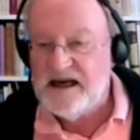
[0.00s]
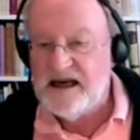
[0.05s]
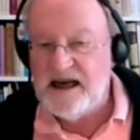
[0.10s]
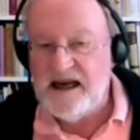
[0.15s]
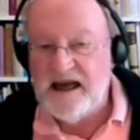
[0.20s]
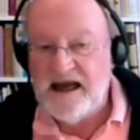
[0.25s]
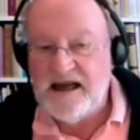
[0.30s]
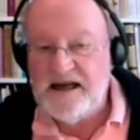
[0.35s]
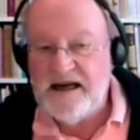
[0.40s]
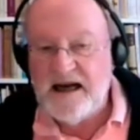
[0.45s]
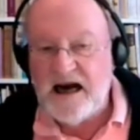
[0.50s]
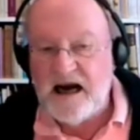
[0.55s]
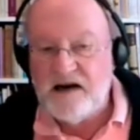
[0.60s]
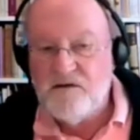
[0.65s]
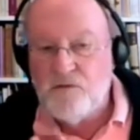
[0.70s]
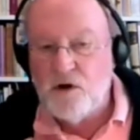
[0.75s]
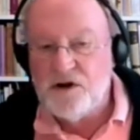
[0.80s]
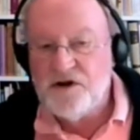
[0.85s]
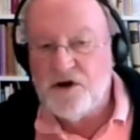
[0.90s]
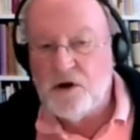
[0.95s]
And I
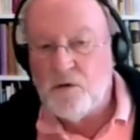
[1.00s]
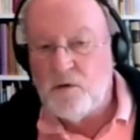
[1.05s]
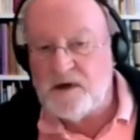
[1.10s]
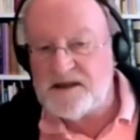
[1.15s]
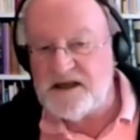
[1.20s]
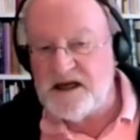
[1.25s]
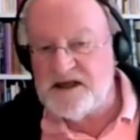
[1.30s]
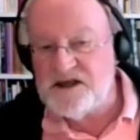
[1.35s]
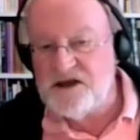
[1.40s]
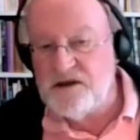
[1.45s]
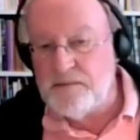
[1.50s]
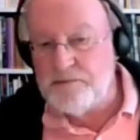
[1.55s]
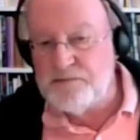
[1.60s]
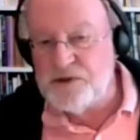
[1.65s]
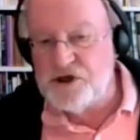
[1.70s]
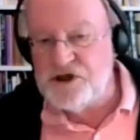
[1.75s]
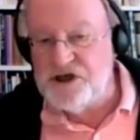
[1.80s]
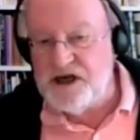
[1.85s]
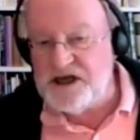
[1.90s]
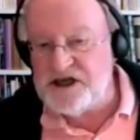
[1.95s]
wonder, what is the
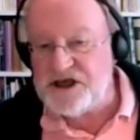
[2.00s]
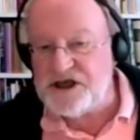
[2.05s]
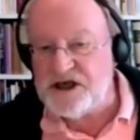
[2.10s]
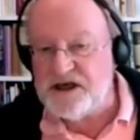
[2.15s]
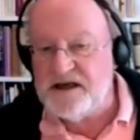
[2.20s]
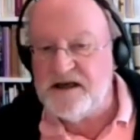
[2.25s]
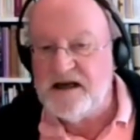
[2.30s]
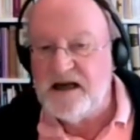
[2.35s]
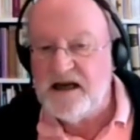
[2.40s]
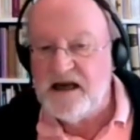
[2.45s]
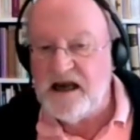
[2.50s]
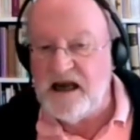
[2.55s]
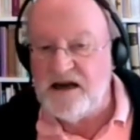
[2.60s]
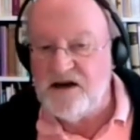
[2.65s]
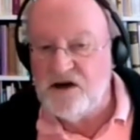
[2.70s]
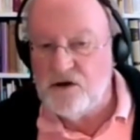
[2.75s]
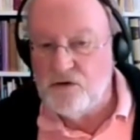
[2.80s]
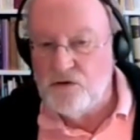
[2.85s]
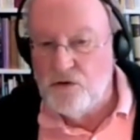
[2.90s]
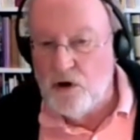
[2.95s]
position and
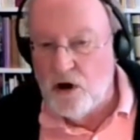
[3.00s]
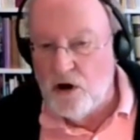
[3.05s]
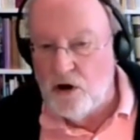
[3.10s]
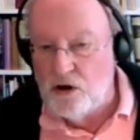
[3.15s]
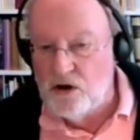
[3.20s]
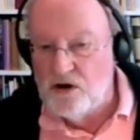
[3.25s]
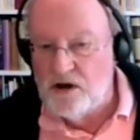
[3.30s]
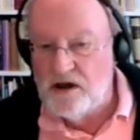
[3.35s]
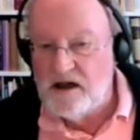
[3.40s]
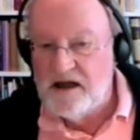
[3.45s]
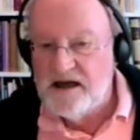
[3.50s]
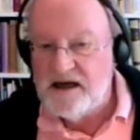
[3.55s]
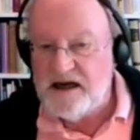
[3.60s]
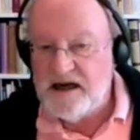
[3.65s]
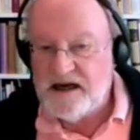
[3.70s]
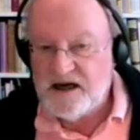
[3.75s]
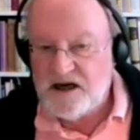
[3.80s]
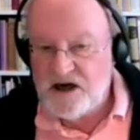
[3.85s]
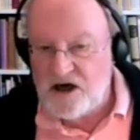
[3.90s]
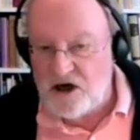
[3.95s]
the role
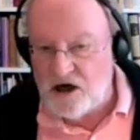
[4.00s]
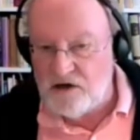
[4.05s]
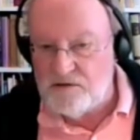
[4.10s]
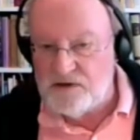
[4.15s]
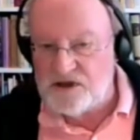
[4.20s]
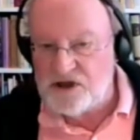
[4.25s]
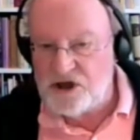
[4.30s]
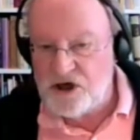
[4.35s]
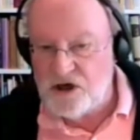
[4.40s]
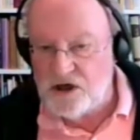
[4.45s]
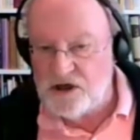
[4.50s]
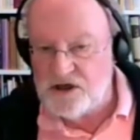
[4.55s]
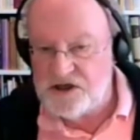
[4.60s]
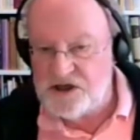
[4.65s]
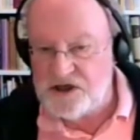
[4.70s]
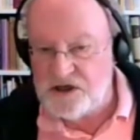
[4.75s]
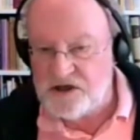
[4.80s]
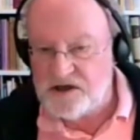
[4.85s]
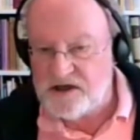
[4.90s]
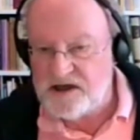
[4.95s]
in current
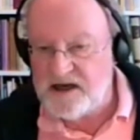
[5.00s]
culture?